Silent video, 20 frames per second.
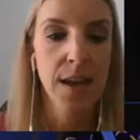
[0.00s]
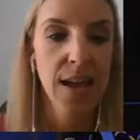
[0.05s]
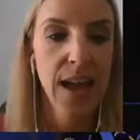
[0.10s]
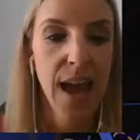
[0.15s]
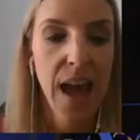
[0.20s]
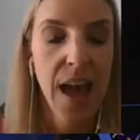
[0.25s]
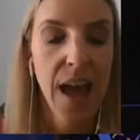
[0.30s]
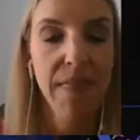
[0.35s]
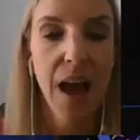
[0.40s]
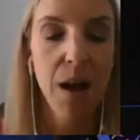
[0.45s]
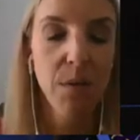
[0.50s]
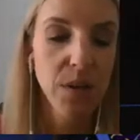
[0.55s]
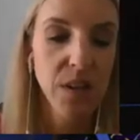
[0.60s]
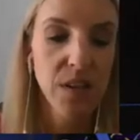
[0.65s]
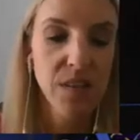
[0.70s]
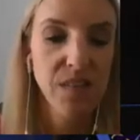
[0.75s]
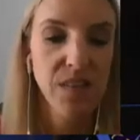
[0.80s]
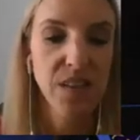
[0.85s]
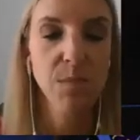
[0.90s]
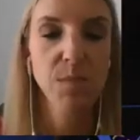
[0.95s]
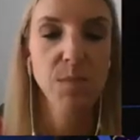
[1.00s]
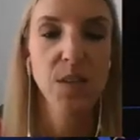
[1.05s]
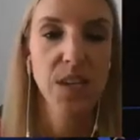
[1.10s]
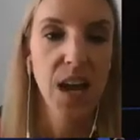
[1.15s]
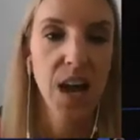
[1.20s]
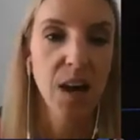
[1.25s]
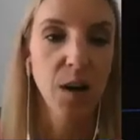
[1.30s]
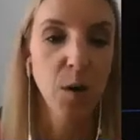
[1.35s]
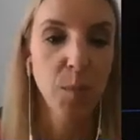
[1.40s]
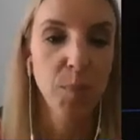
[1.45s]
And that really seems to
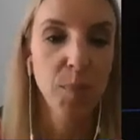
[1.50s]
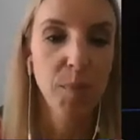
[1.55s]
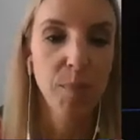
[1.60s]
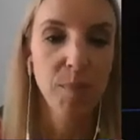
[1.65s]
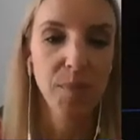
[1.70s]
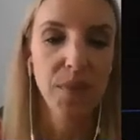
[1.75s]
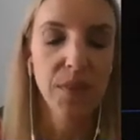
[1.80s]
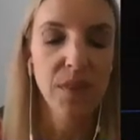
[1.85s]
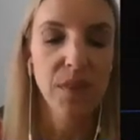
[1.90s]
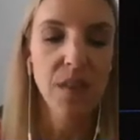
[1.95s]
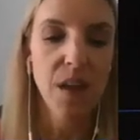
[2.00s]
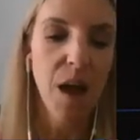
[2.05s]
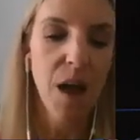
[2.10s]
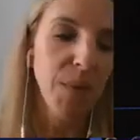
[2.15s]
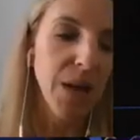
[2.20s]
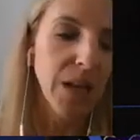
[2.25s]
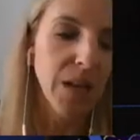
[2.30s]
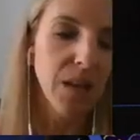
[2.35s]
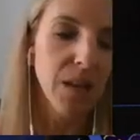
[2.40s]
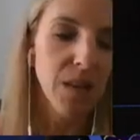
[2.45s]
help. I mean,